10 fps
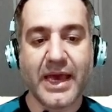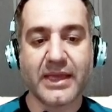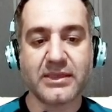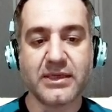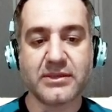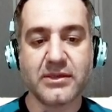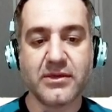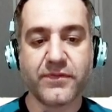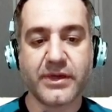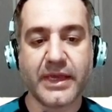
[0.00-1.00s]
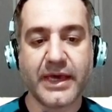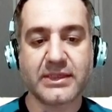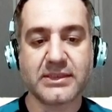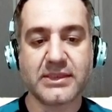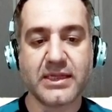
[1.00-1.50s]
And it even
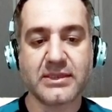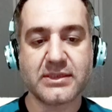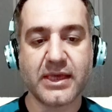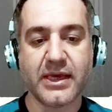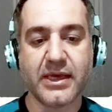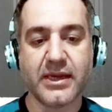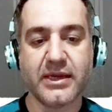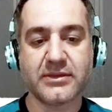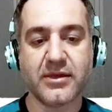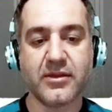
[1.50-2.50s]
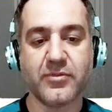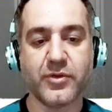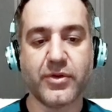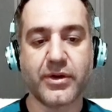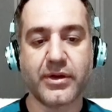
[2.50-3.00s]
extends a little
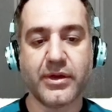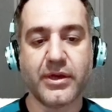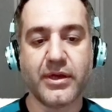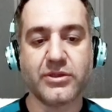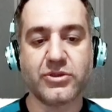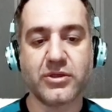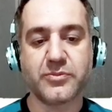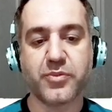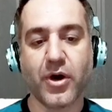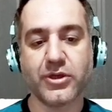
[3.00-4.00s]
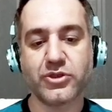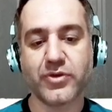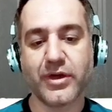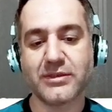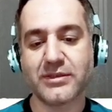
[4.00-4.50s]
more. It just
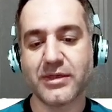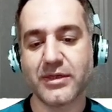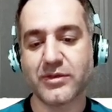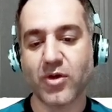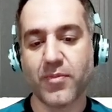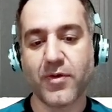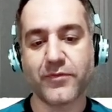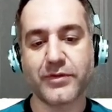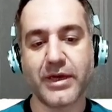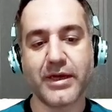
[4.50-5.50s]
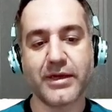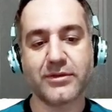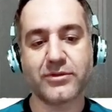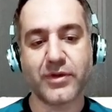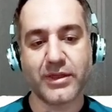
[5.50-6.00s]
punctuates the top of the
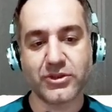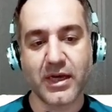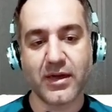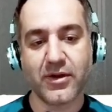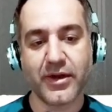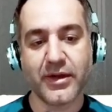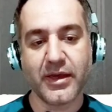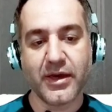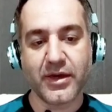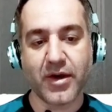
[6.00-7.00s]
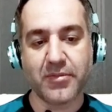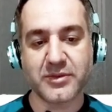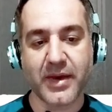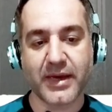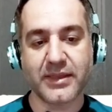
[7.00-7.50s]
trend channel line,
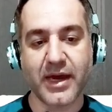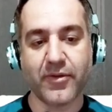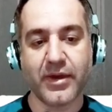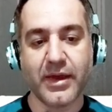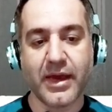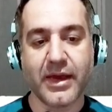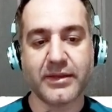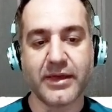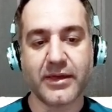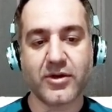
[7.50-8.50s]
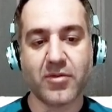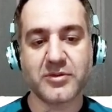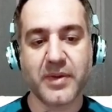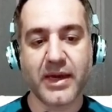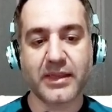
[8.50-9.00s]
comes back down, and then
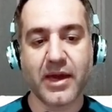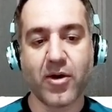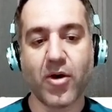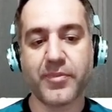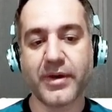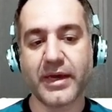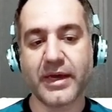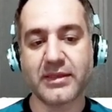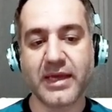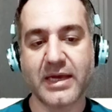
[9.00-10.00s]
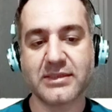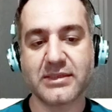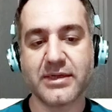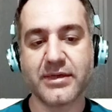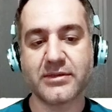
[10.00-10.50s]
comes back up again,
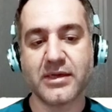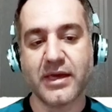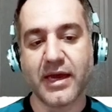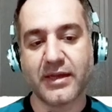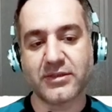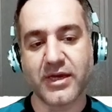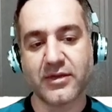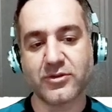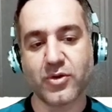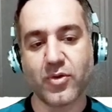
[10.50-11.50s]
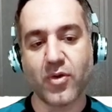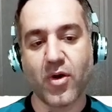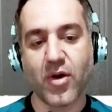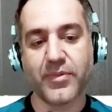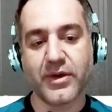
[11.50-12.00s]
tests it, and can't go
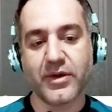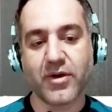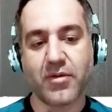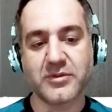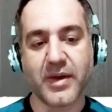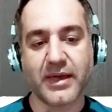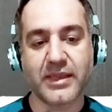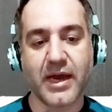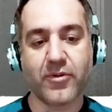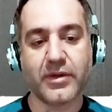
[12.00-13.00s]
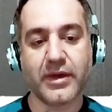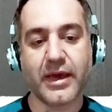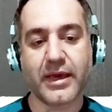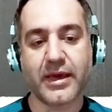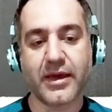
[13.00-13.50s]
up, comes back down
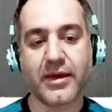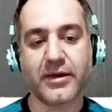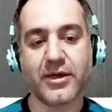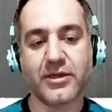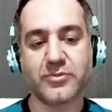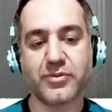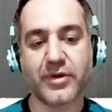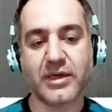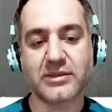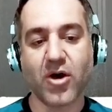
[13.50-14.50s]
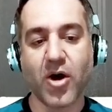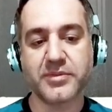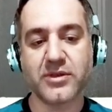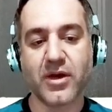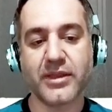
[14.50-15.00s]
again. It breaks
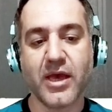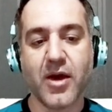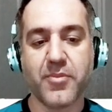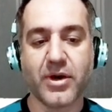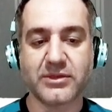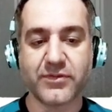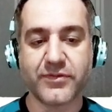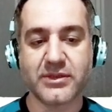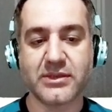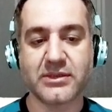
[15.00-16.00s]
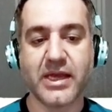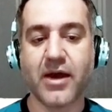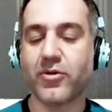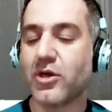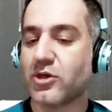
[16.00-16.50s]
upside but reverses
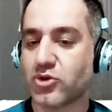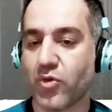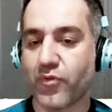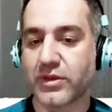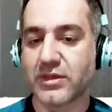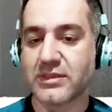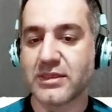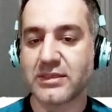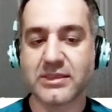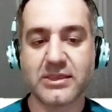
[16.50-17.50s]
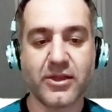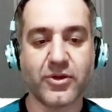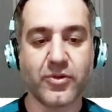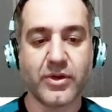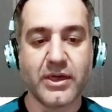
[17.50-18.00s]
down. So what does this tell
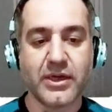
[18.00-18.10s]
you?